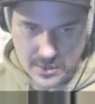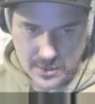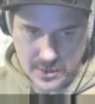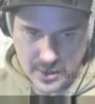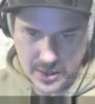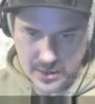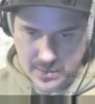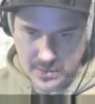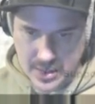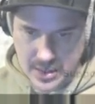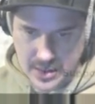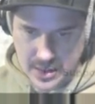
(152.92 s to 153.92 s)
right,
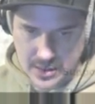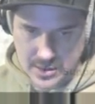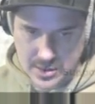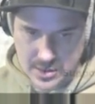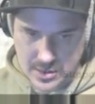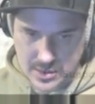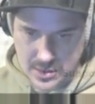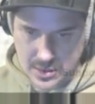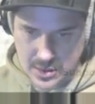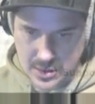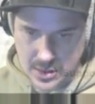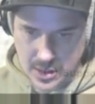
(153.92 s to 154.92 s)
and then just
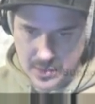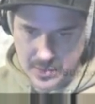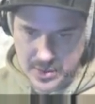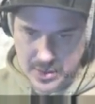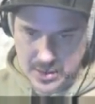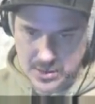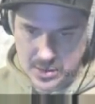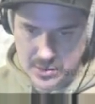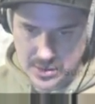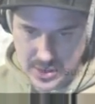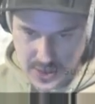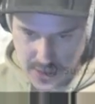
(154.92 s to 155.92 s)
copy these
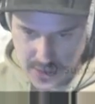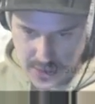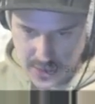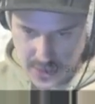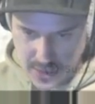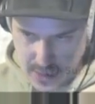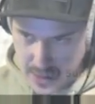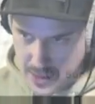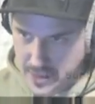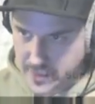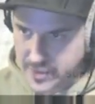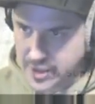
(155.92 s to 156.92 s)
notes in there.
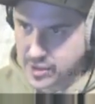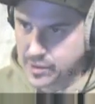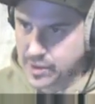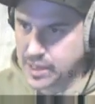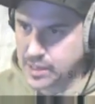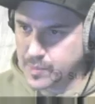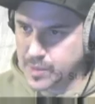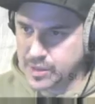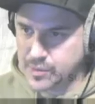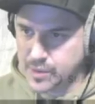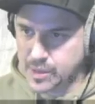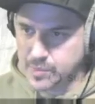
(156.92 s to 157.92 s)
If they don't end up on
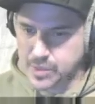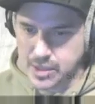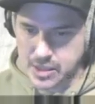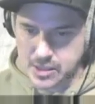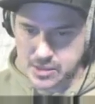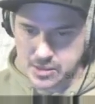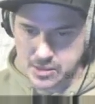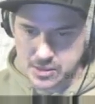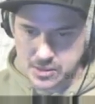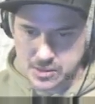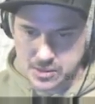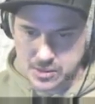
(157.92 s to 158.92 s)
the right place, you
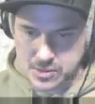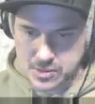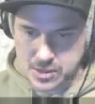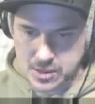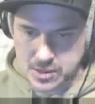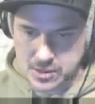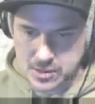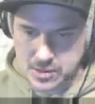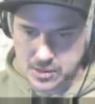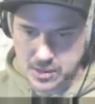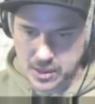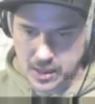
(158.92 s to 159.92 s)
just use the
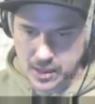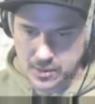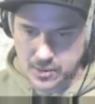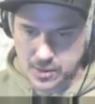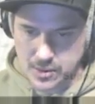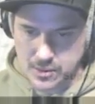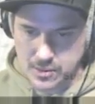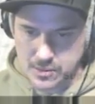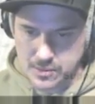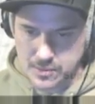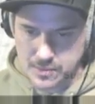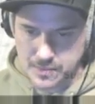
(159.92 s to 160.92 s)
arrow
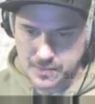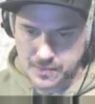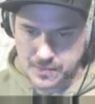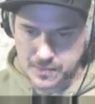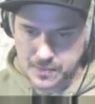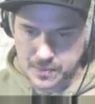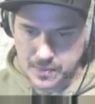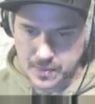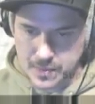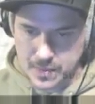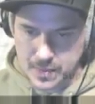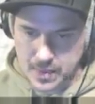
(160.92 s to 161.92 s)

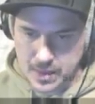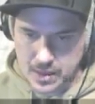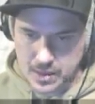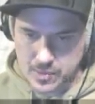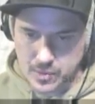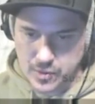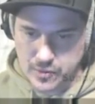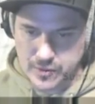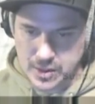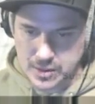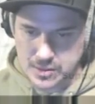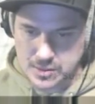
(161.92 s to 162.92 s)
and you move
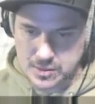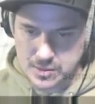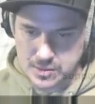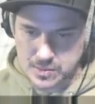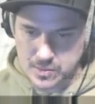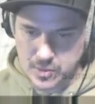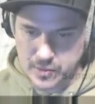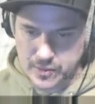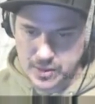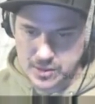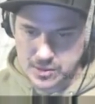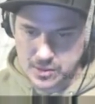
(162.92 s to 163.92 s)

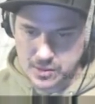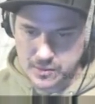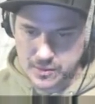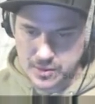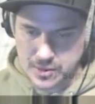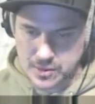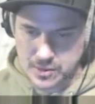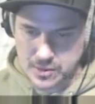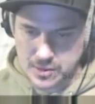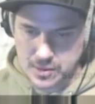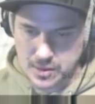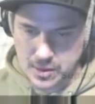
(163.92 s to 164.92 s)
things over.
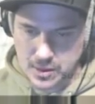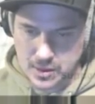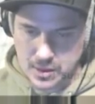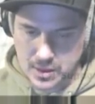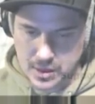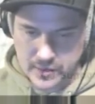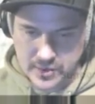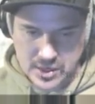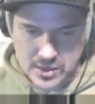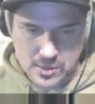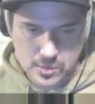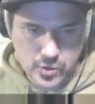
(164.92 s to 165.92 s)
If it
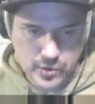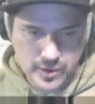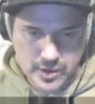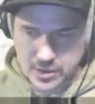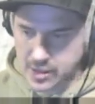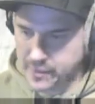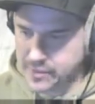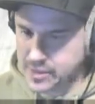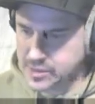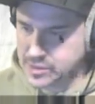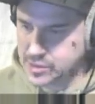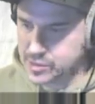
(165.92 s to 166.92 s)
doesn't move it, you have
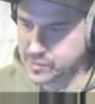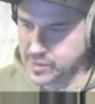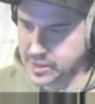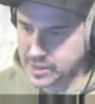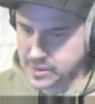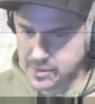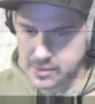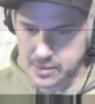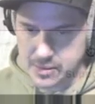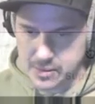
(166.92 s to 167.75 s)
to zoom in.